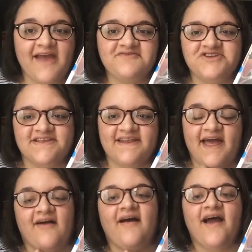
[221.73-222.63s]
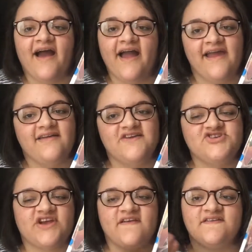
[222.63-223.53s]
you haven't checked it out, I highly
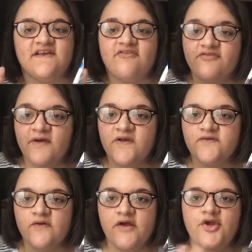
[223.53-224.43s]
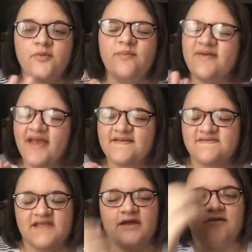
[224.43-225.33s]
suggest it. First volume
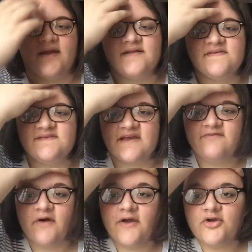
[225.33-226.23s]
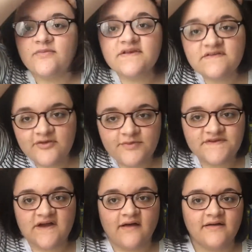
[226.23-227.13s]
isn't that great. Second volume is super
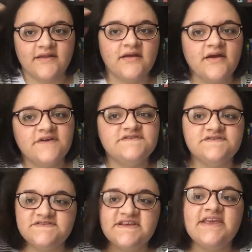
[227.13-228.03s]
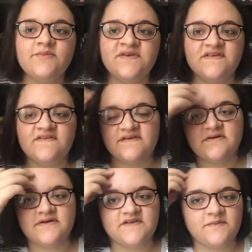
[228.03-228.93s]
solid, so stick in with this
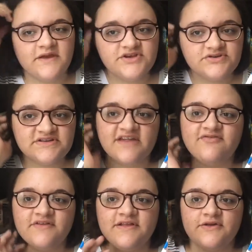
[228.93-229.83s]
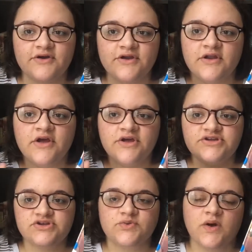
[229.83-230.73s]
series because you'll definitely learn
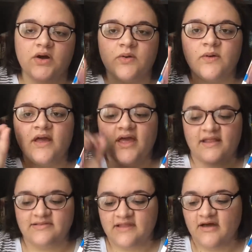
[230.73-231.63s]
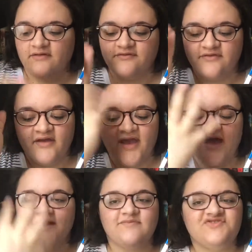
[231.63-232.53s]
to grow and love
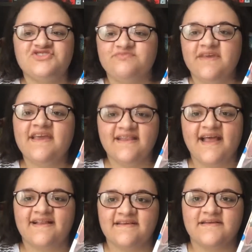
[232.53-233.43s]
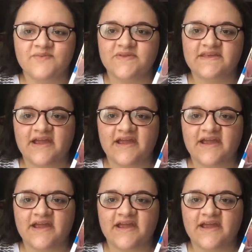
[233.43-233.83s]
and just be connected with the